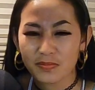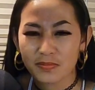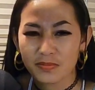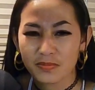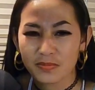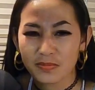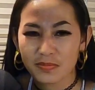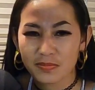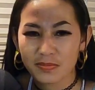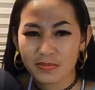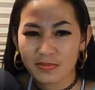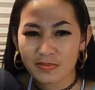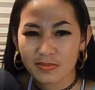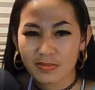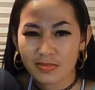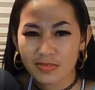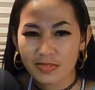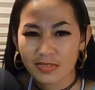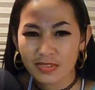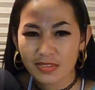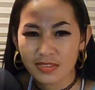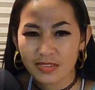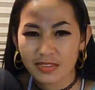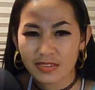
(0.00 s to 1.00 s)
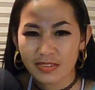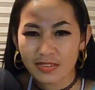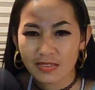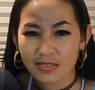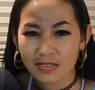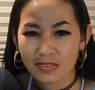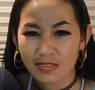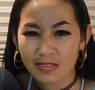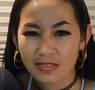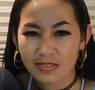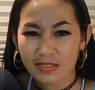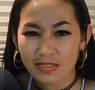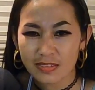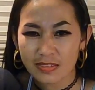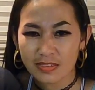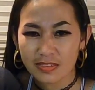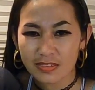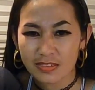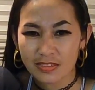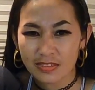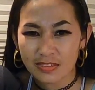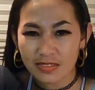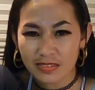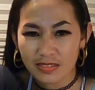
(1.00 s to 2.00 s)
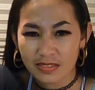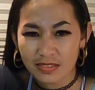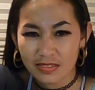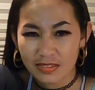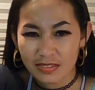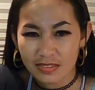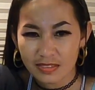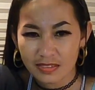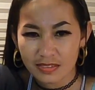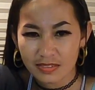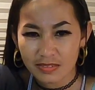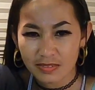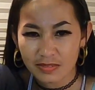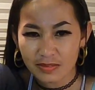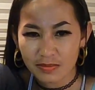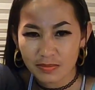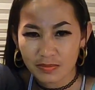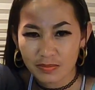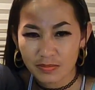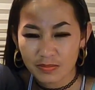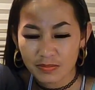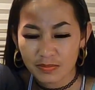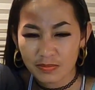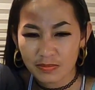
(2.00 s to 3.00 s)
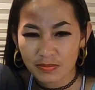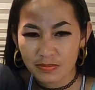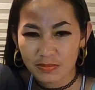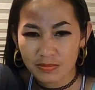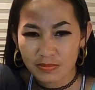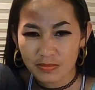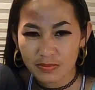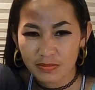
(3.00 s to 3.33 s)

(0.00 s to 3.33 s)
(not speaking)